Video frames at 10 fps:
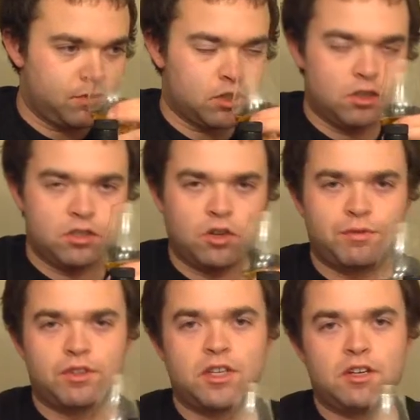So let's go in
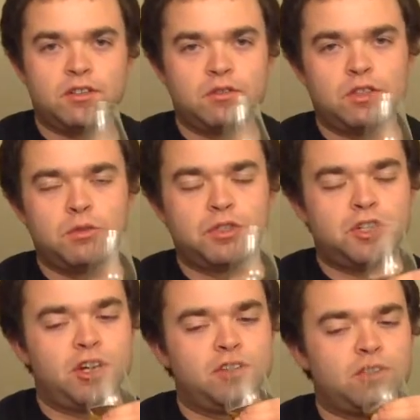for a taste. Let's see what's
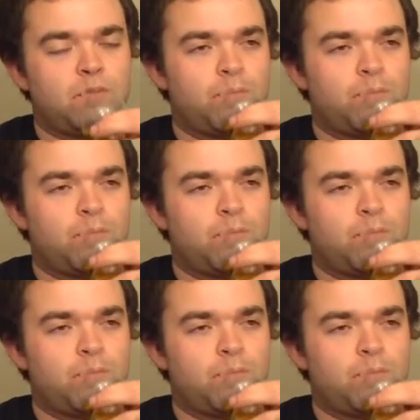changed.